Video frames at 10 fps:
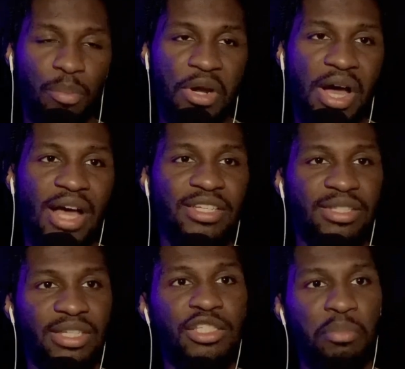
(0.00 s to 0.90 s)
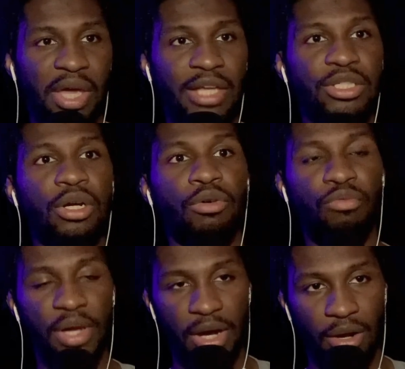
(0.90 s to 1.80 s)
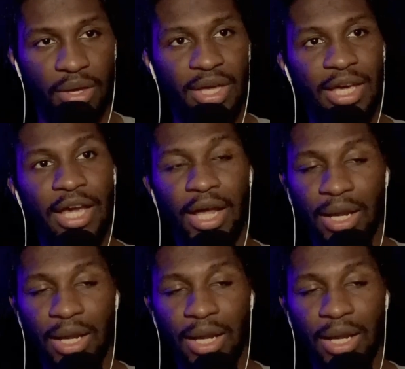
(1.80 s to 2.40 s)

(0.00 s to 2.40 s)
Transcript: have jeopardized this man's career